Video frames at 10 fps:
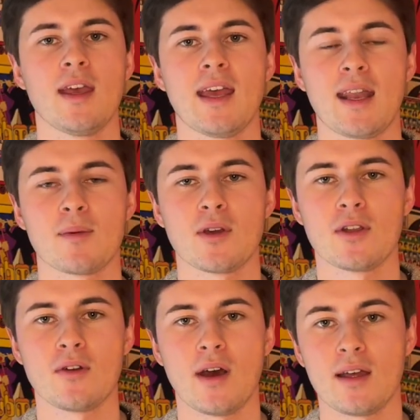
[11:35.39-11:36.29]
And I'm going
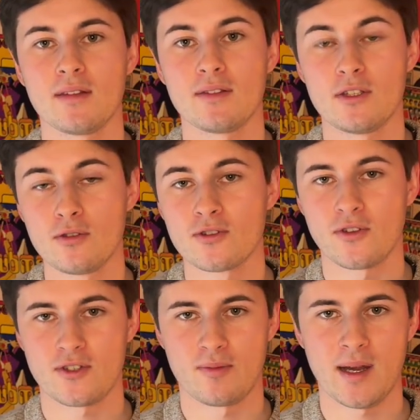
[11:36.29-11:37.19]
to use
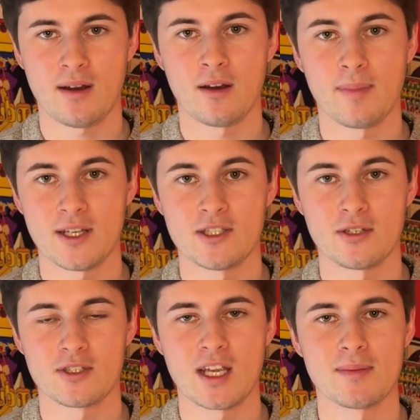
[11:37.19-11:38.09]
those arpeggio
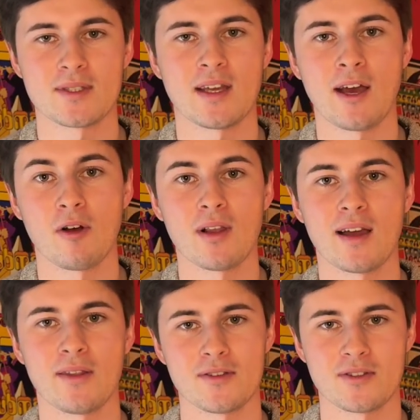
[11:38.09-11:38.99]
shapes to
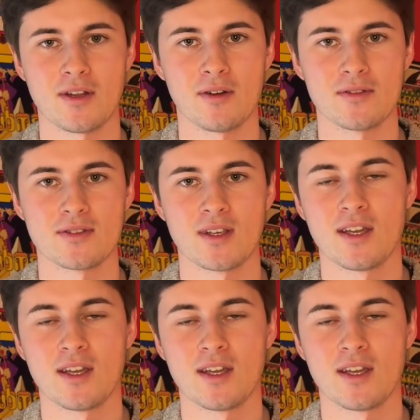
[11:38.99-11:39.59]
outline those notes